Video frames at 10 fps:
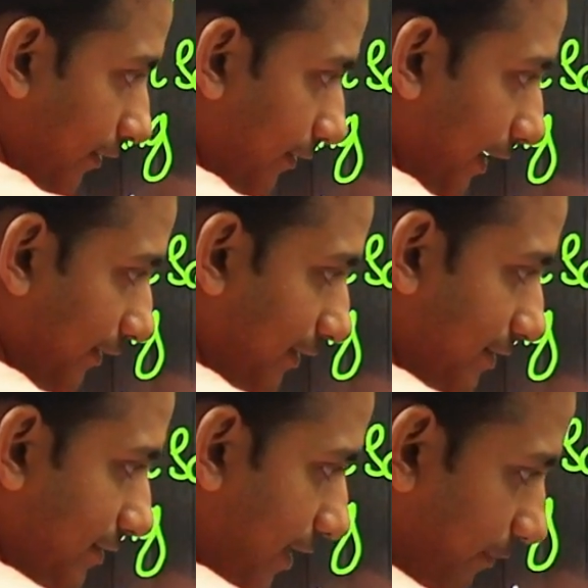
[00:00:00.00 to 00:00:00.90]
that
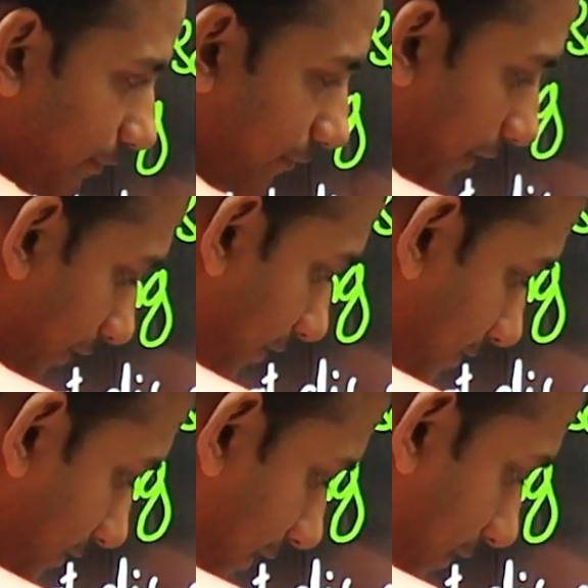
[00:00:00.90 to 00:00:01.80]
this time the vernier
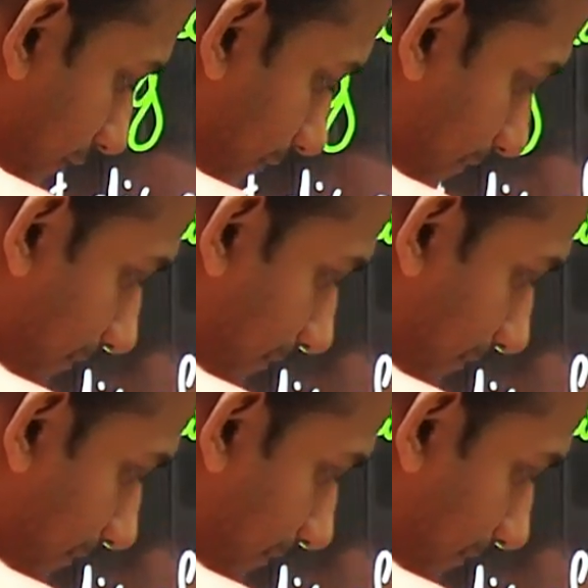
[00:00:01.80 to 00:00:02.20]
scale,